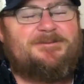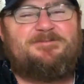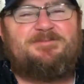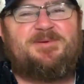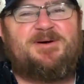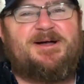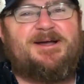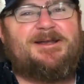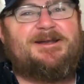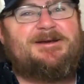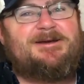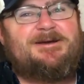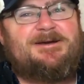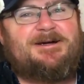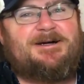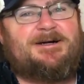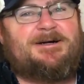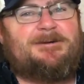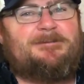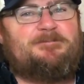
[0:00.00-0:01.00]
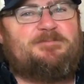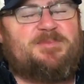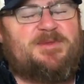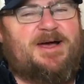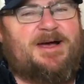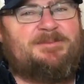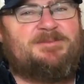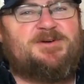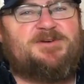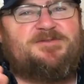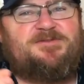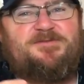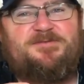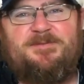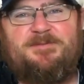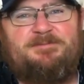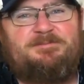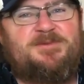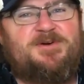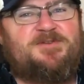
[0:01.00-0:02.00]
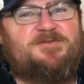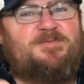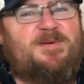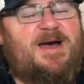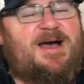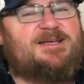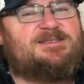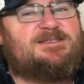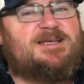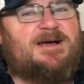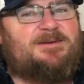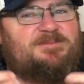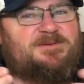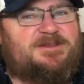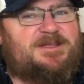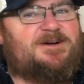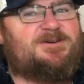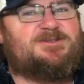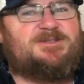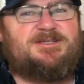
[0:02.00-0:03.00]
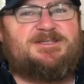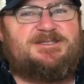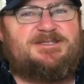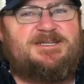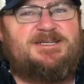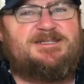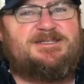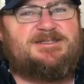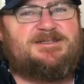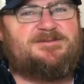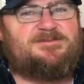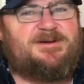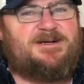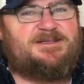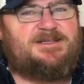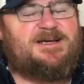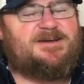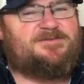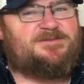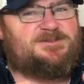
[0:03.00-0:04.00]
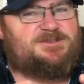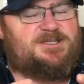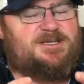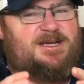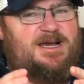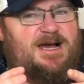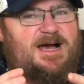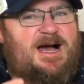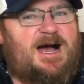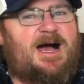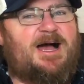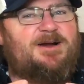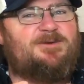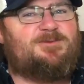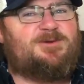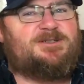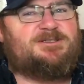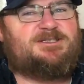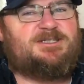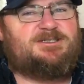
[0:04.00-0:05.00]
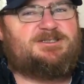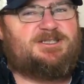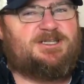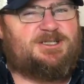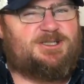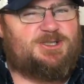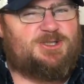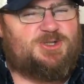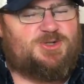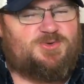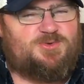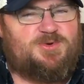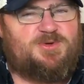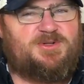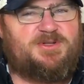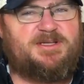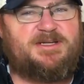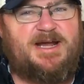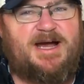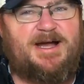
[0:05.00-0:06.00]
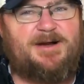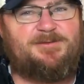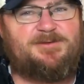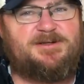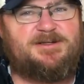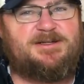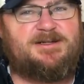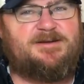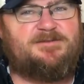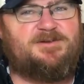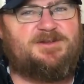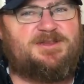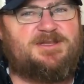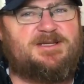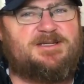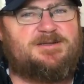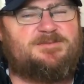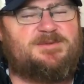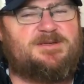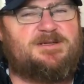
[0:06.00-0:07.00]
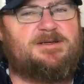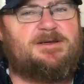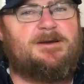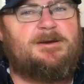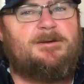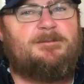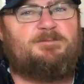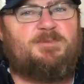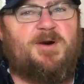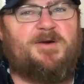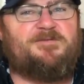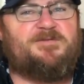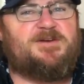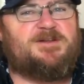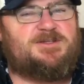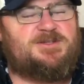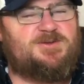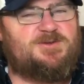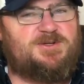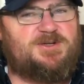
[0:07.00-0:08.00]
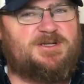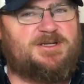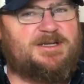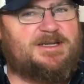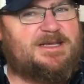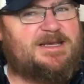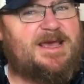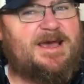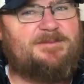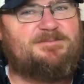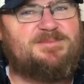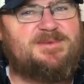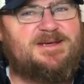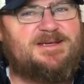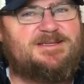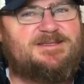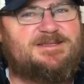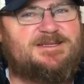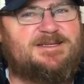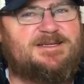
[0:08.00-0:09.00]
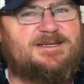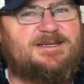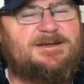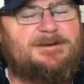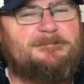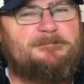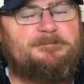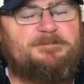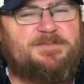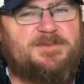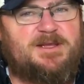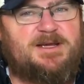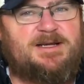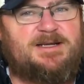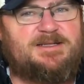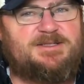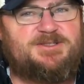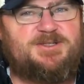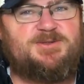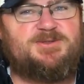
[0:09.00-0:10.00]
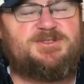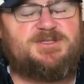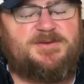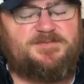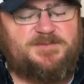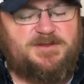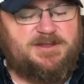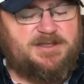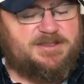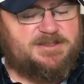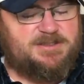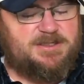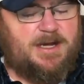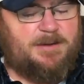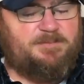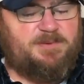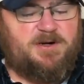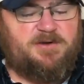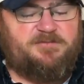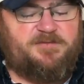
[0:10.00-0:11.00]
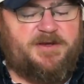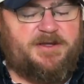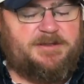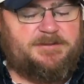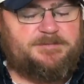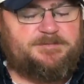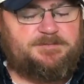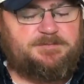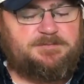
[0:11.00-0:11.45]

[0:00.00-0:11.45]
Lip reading: but I moved past that. But that was a season of my life. It's like I wanted to control it. I wanted everything to be perfect. You couldn't get me to do something that's not perfect.